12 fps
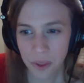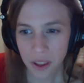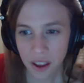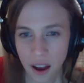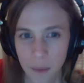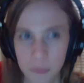
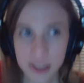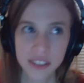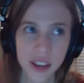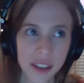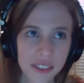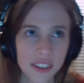um, because
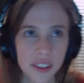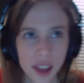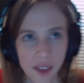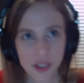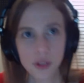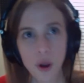you have to you
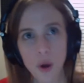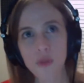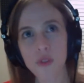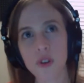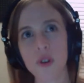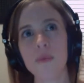have to go
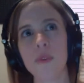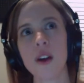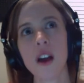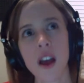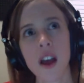from